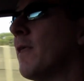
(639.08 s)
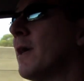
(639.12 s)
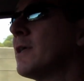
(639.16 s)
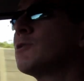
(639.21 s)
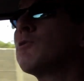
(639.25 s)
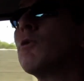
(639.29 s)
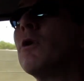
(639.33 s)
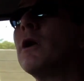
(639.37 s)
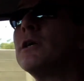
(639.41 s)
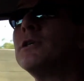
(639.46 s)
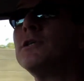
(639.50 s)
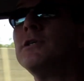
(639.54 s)

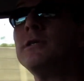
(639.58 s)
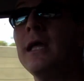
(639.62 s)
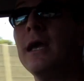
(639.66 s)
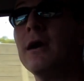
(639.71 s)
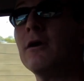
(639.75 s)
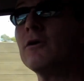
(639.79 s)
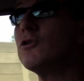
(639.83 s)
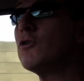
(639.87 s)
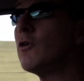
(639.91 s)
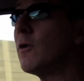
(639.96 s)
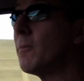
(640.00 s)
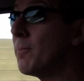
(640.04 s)
That's why I
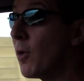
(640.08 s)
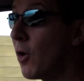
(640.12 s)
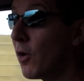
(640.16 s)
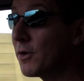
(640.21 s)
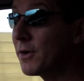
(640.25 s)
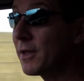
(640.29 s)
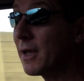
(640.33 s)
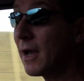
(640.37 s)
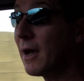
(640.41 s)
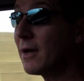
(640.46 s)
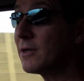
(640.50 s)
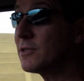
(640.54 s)
now do a
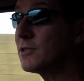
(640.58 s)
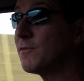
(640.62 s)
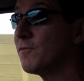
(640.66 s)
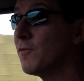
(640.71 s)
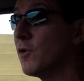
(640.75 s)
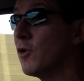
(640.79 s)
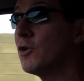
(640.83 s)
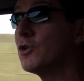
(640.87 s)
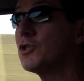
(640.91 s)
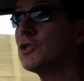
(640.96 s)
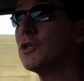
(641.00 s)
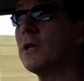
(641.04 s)
podcast
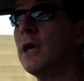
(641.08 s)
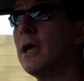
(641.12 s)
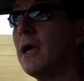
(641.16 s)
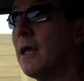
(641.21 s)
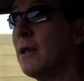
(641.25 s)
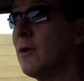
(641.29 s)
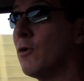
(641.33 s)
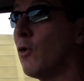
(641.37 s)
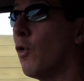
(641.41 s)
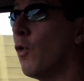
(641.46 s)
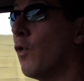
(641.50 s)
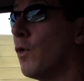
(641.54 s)
version
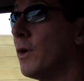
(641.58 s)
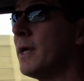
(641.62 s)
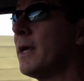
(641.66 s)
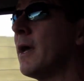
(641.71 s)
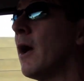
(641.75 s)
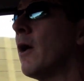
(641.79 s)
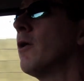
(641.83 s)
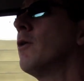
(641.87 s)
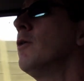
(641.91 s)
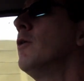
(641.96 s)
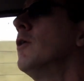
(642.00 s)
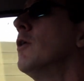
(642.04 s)
and
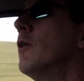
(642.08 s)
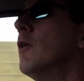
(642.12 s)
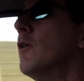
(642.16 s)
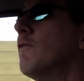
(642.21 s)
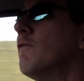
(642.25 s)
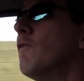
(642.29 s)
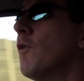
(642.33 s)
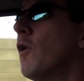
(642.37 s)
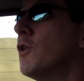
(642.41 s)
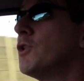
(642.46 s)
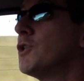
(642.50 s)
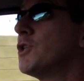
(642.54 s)
audio
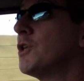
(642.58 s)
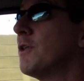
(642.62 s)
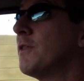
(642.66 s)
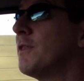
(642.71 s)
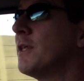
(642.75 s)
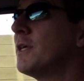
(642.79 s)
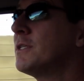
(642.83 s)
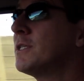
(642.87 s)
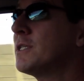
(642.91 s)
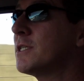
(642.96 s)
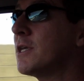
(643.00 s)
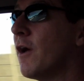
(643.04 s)
version of
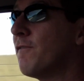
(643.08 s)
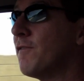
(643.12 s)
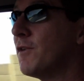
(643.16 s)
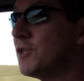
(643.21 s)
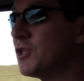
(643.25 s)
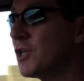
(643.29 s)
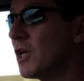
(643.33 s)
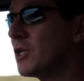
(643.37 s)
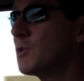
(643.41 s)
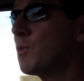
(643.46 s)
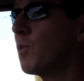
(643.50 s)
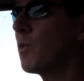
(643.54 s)
this. So if you
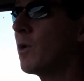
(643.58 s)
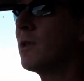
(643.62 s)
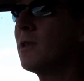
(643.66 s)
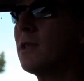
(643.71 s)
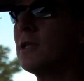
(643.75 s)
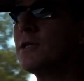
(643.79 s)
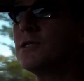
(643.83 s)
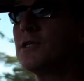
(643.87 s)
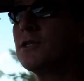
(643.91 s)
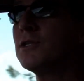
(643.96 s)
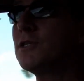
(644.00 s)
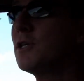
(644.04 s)
just want to
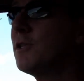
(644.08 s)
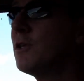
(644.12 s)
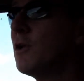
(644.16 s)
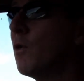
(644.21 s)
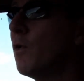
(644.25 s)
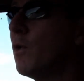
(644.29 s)
listen to the